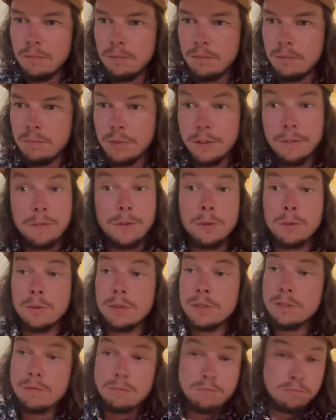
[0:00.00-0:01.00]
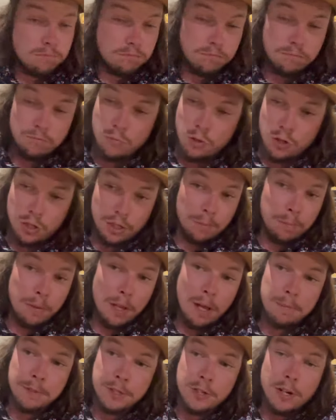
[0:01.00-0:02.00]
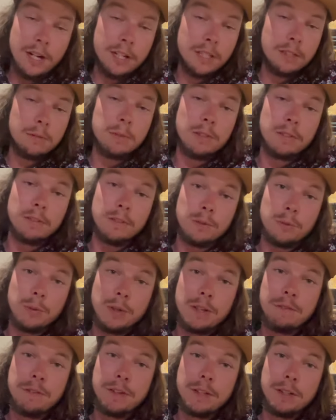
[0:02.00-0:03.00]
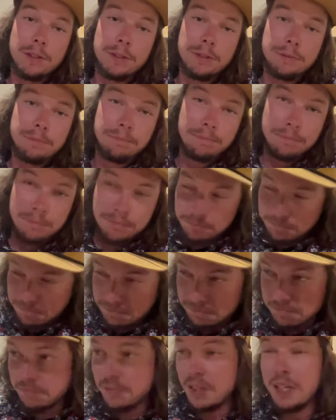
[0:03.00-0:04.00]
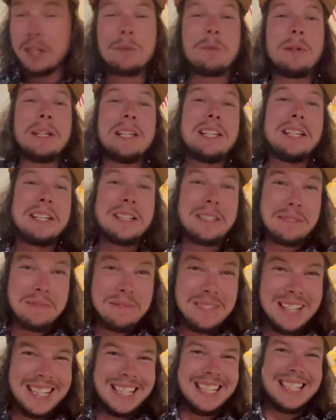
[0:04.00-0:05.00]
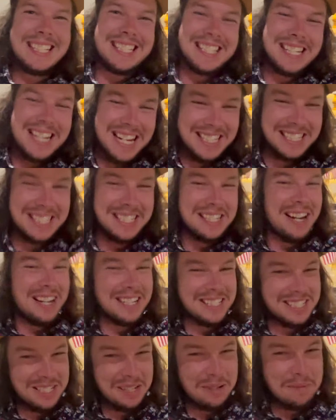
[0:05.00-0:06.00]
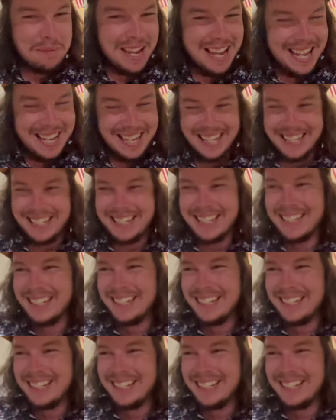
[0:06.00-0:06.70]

But if you wanted to plop a track in the middle of a wheat field, like we did, it's not so bad.